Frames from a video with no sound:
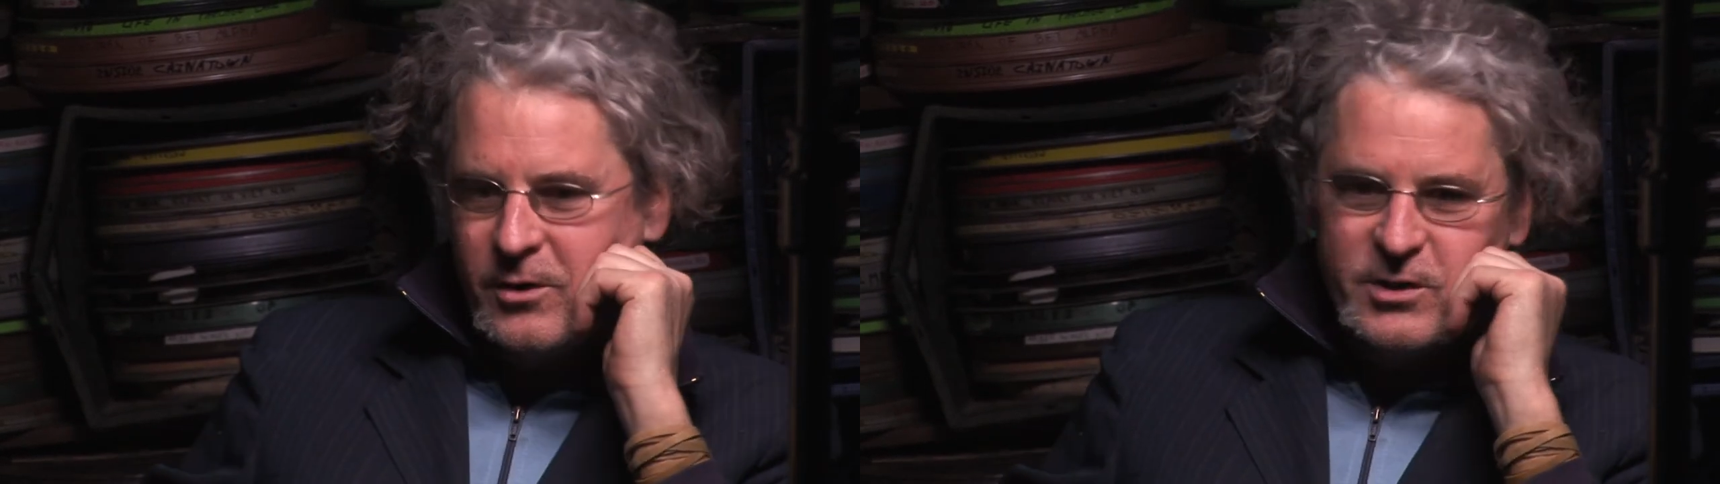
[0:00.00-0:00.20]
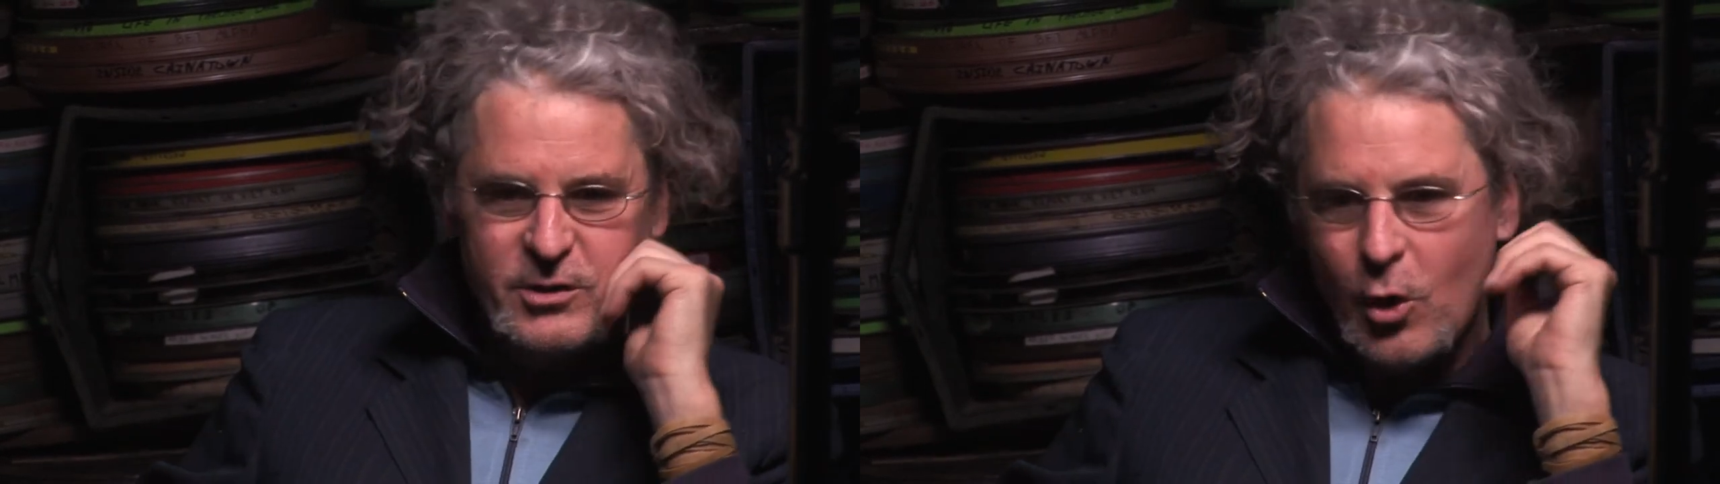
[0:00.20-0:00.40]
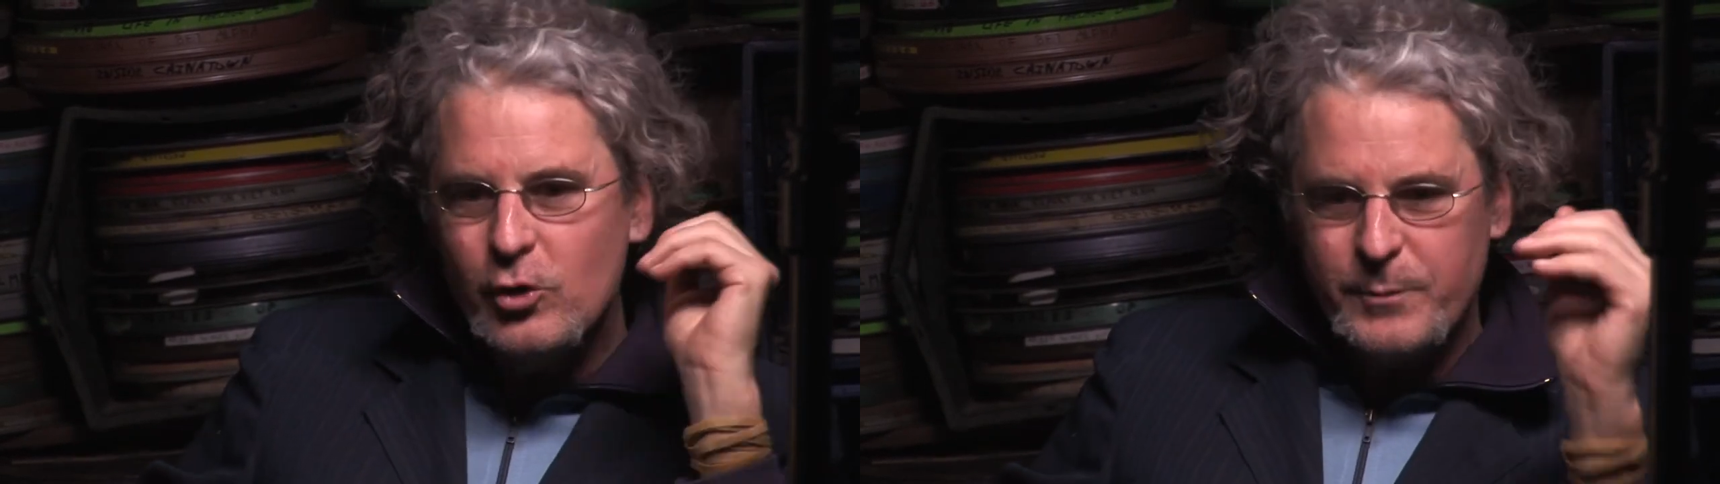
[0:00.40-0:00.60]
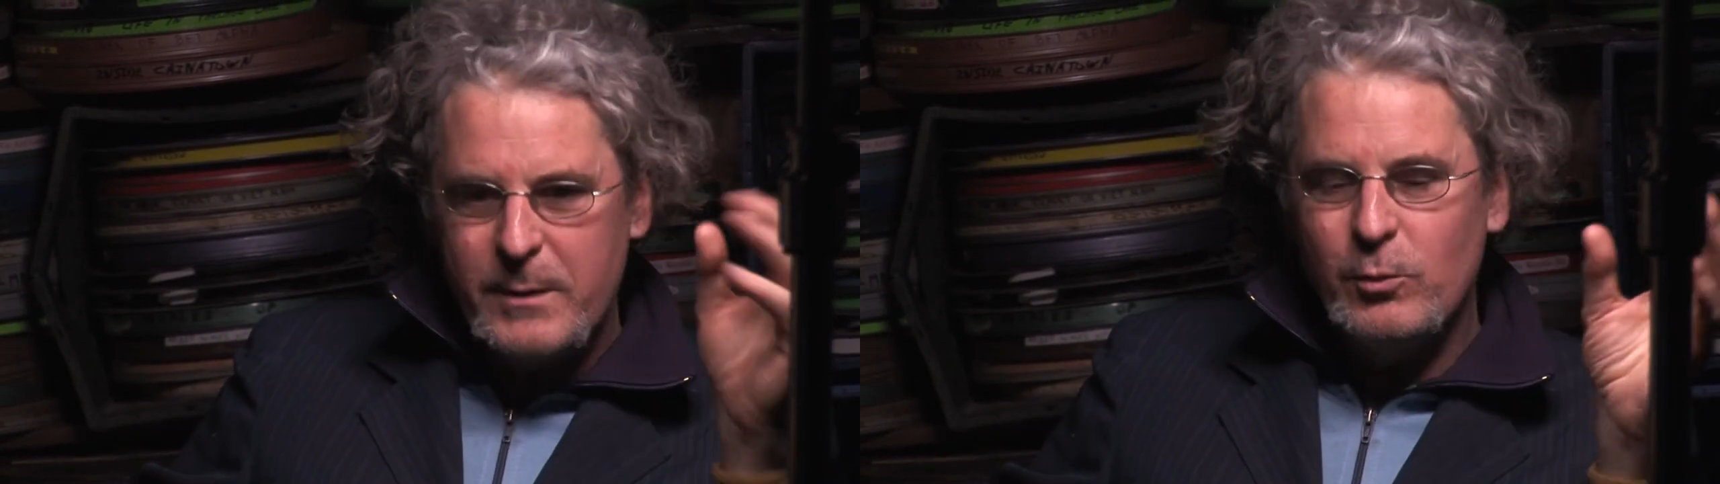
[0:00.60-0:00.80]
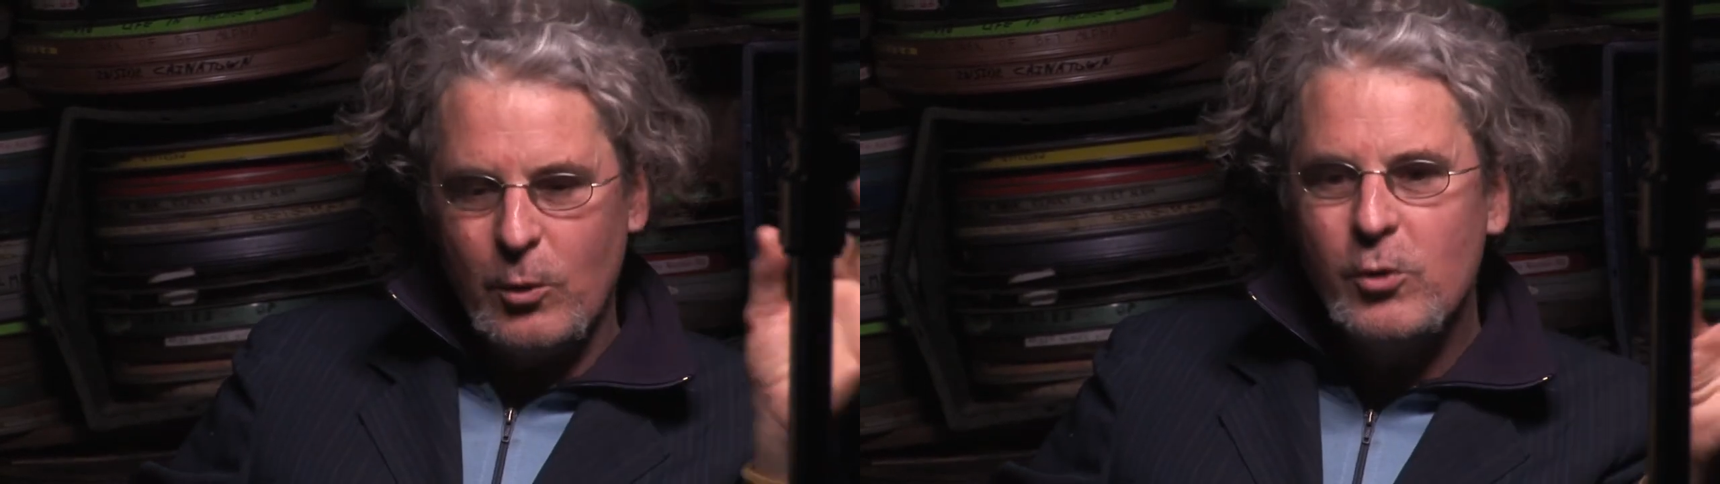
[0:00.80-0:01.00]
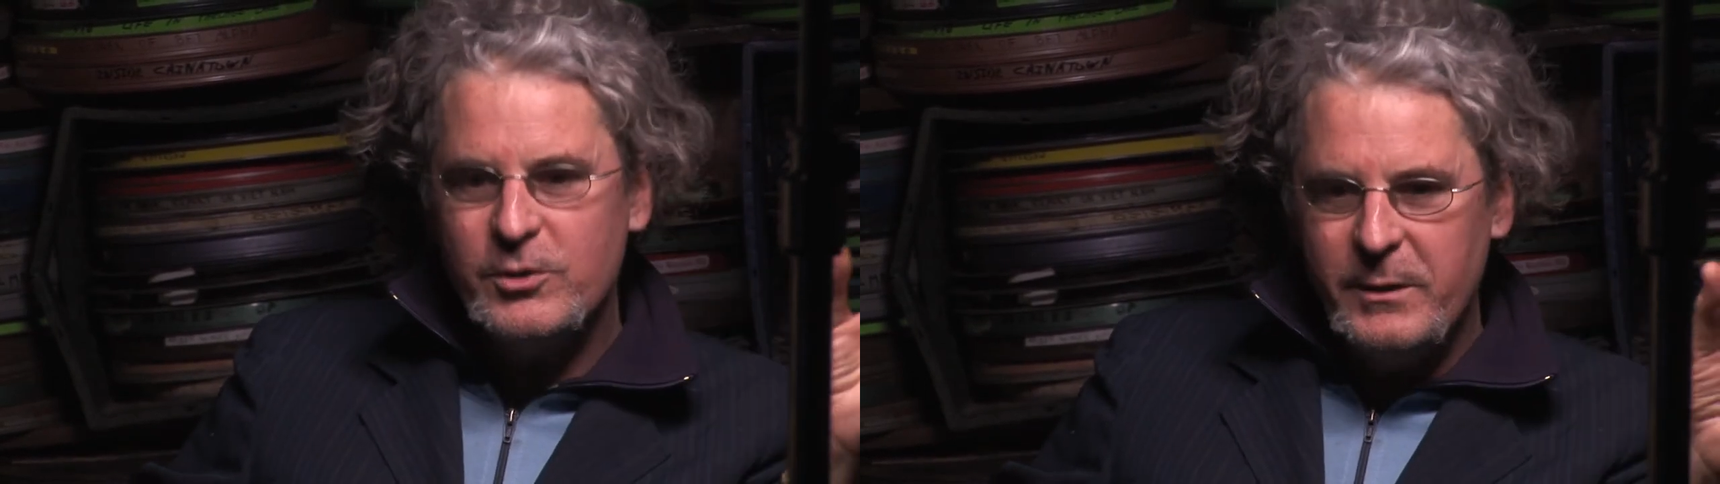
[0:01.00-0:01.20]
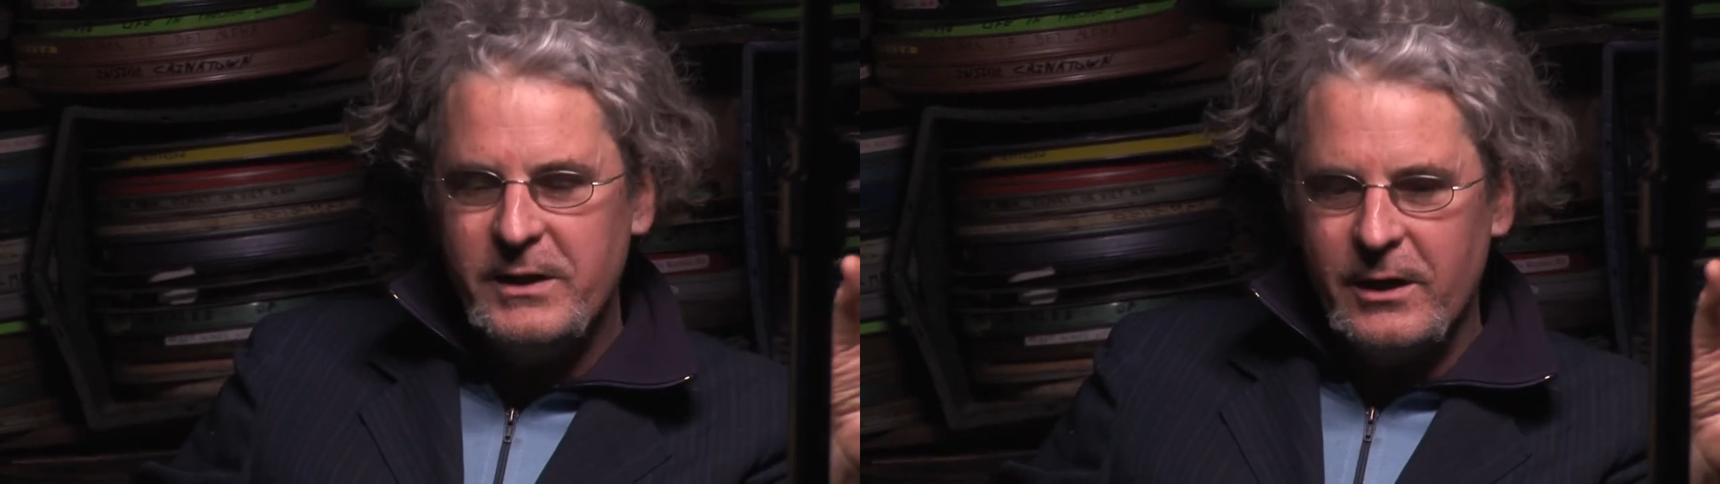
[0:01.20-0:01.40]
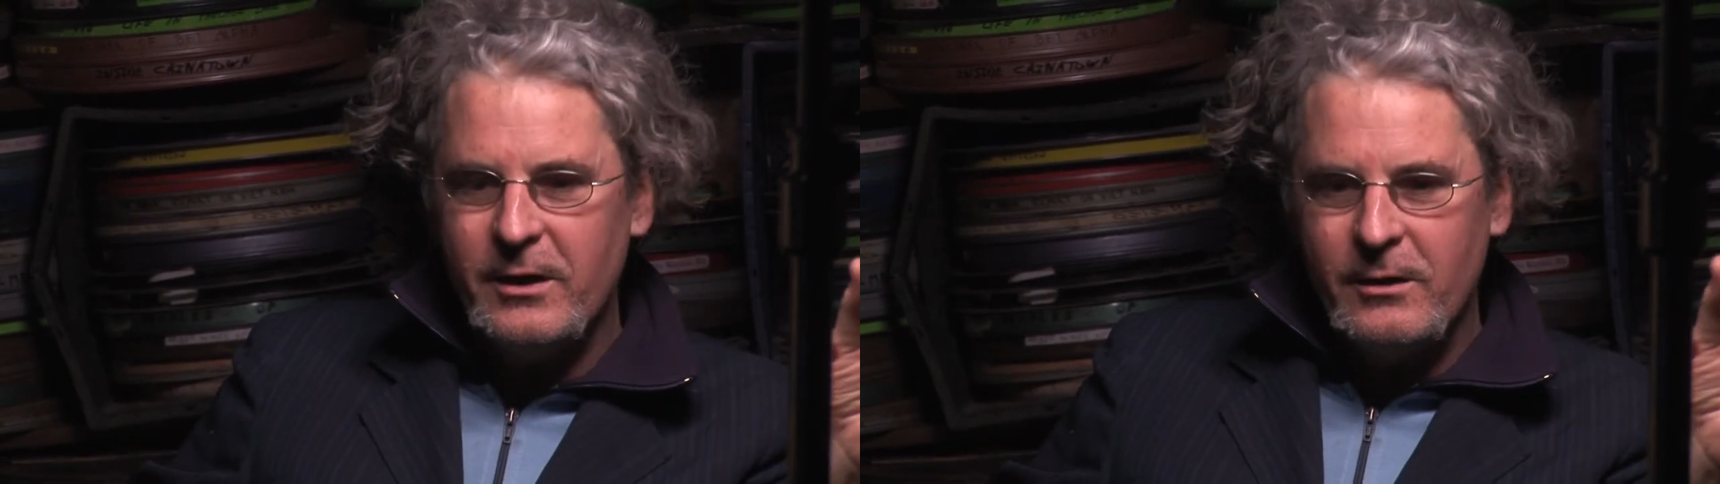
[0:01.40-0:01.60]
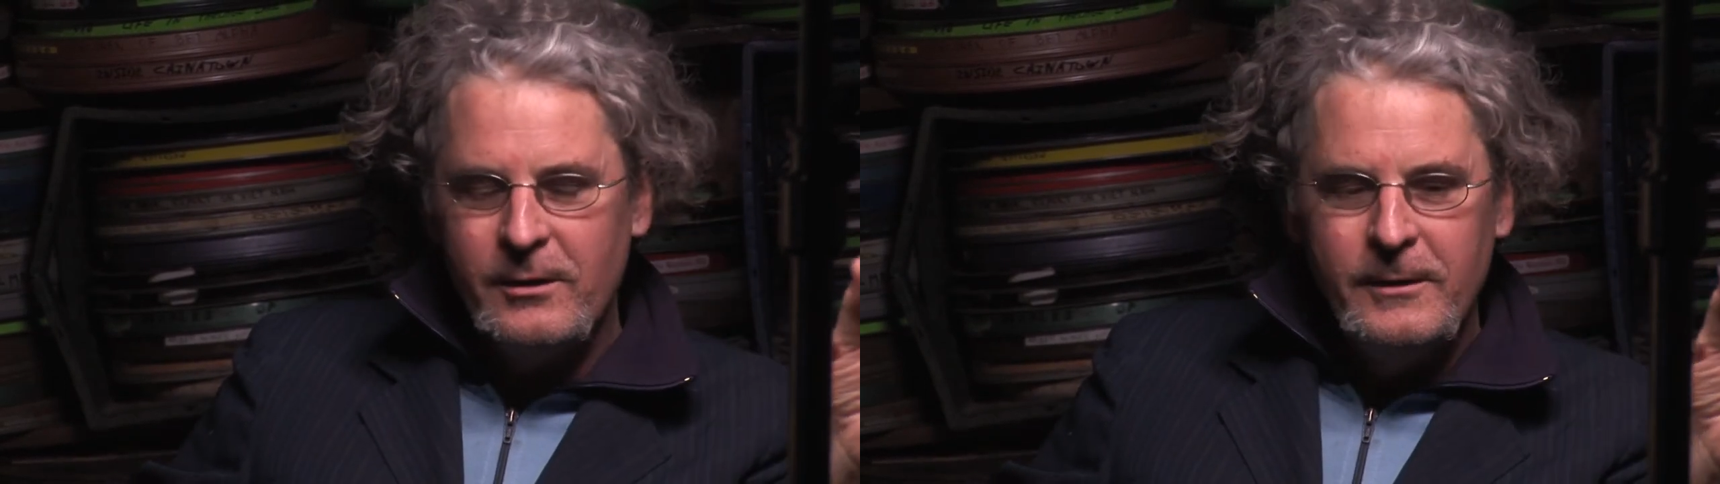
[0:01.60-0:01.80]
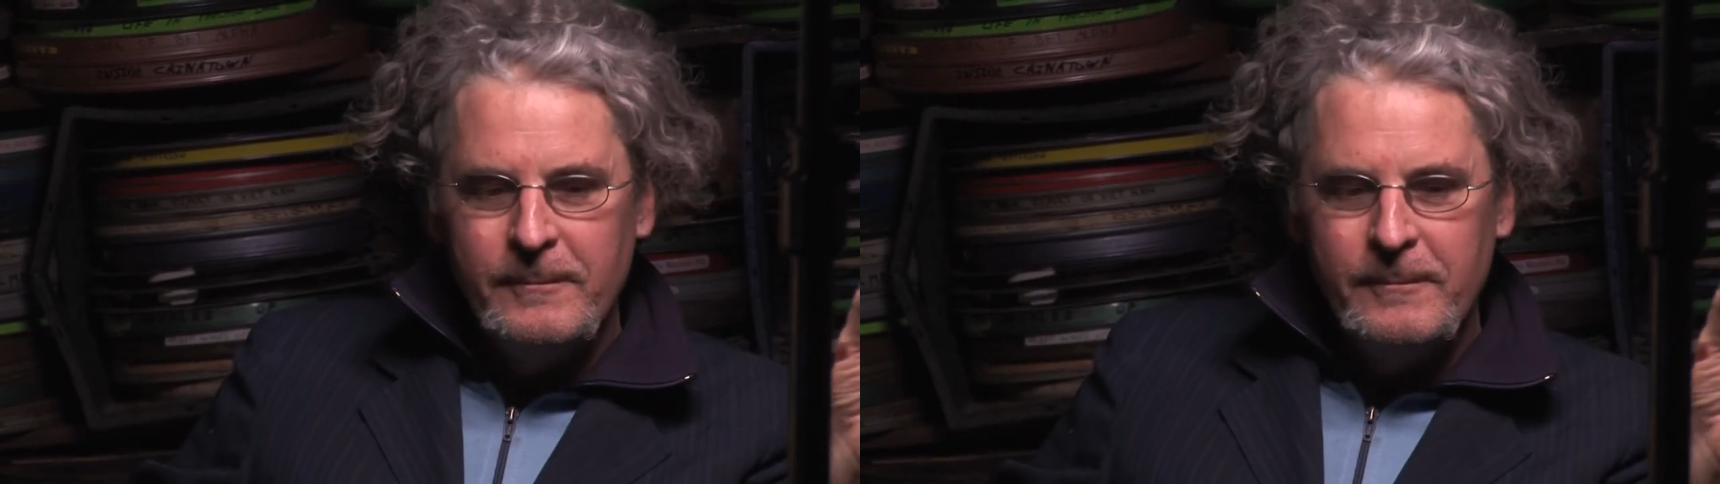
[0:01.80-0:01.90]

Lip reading: So those people will always be there,